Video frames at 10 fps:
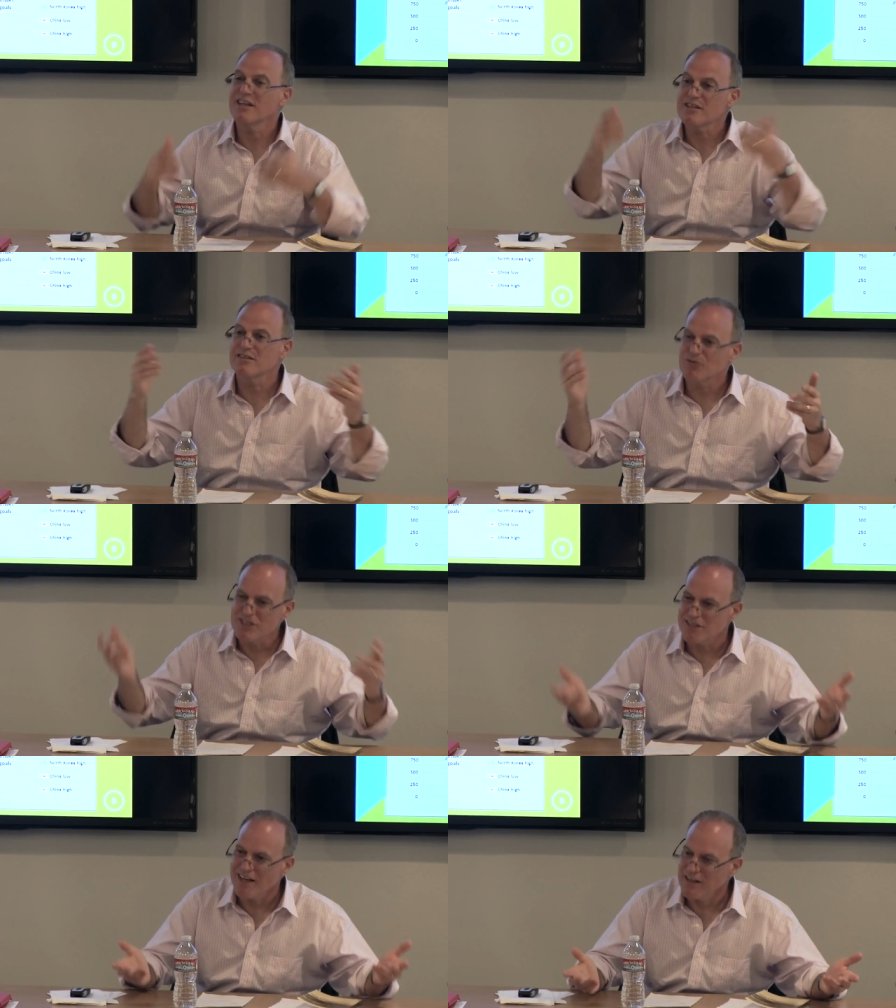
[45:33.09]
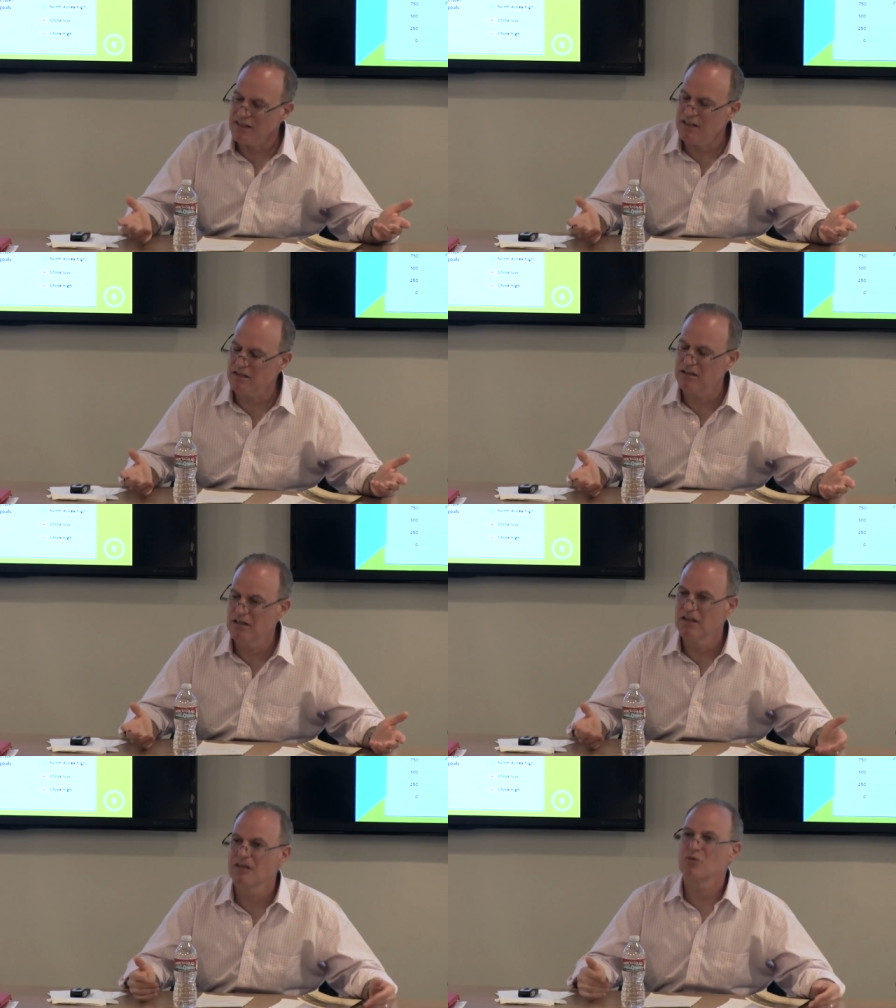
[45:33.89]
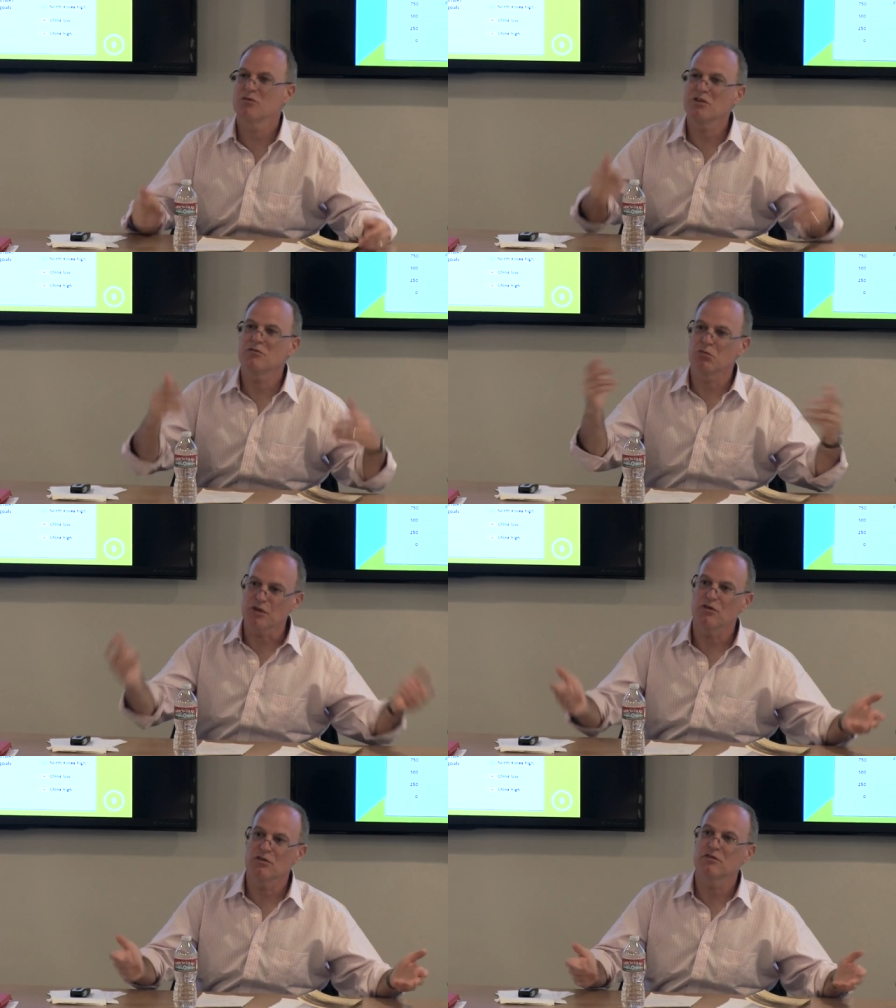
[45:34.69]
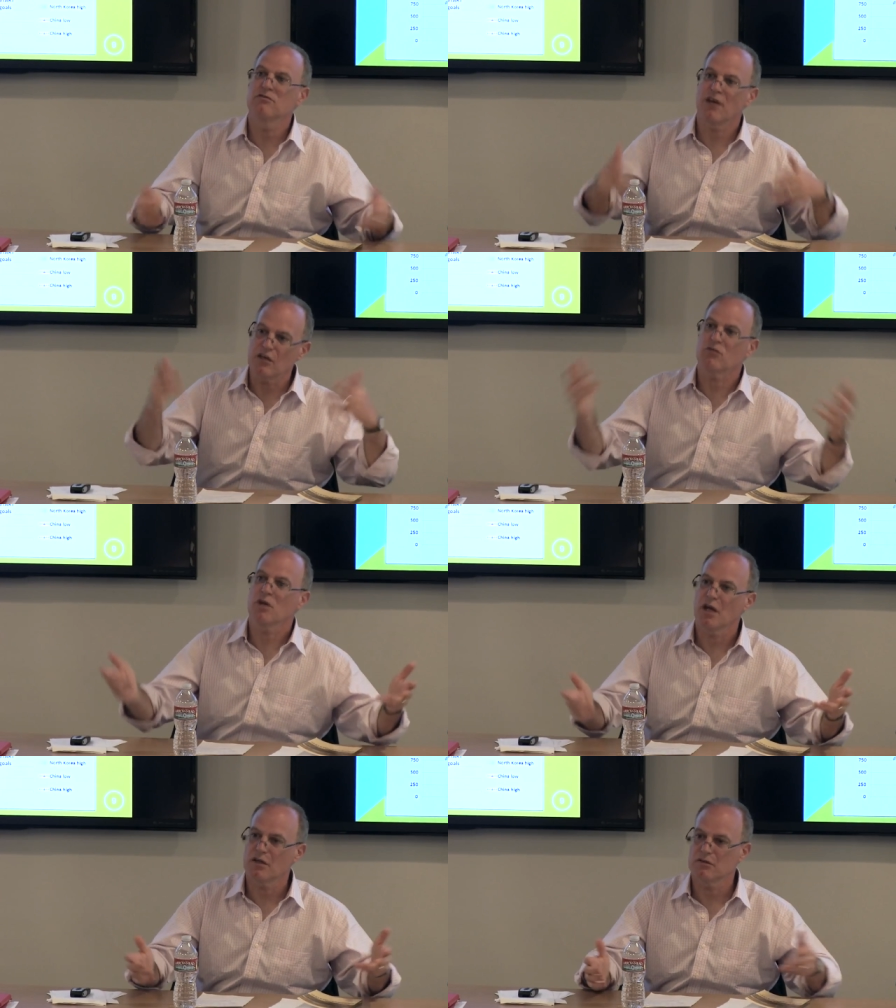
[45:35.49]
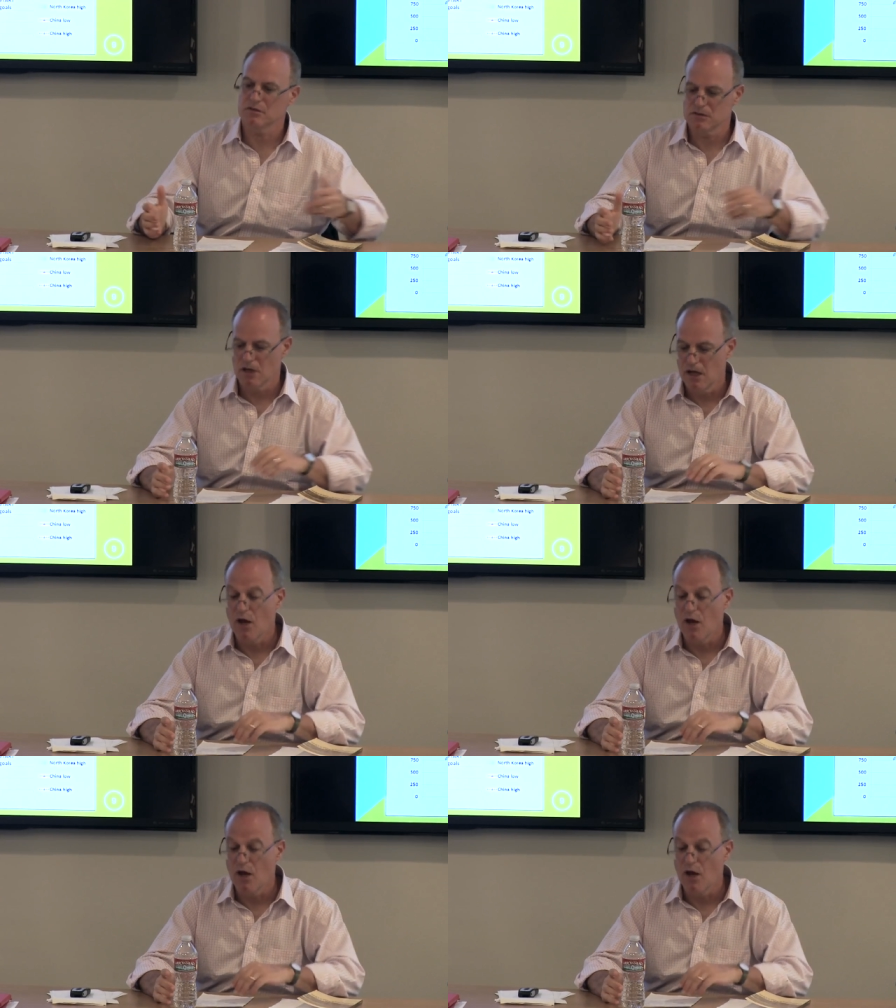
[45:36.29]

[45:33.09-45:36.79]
It's recycling, which means breeders, fast reactors.